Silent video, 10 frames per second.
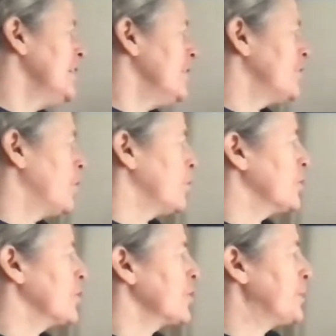So,
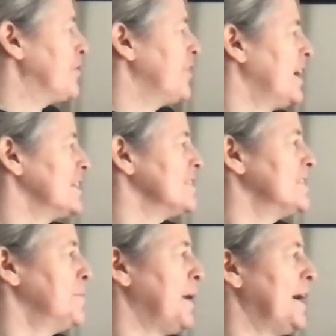Earth provides
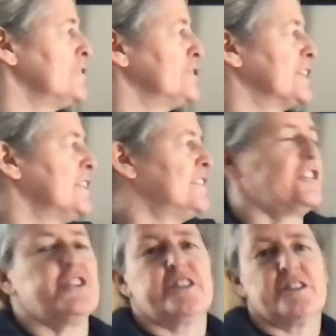the boundary
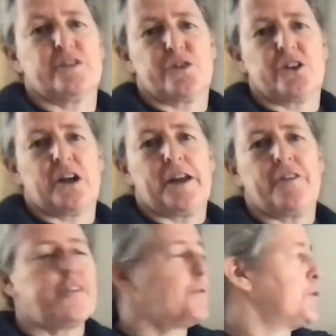conditions for
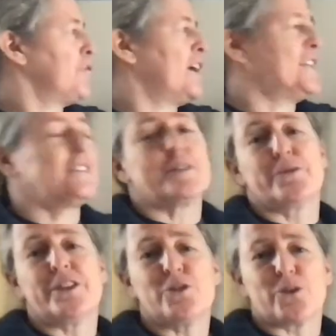life, it provides the
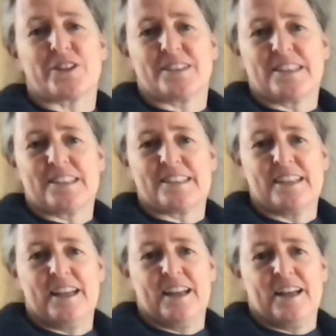resources
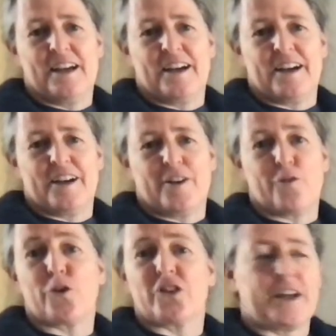uh,
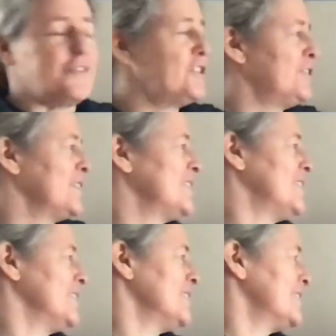for life to
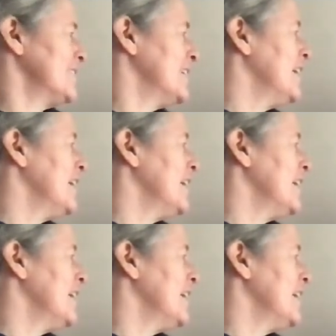exist.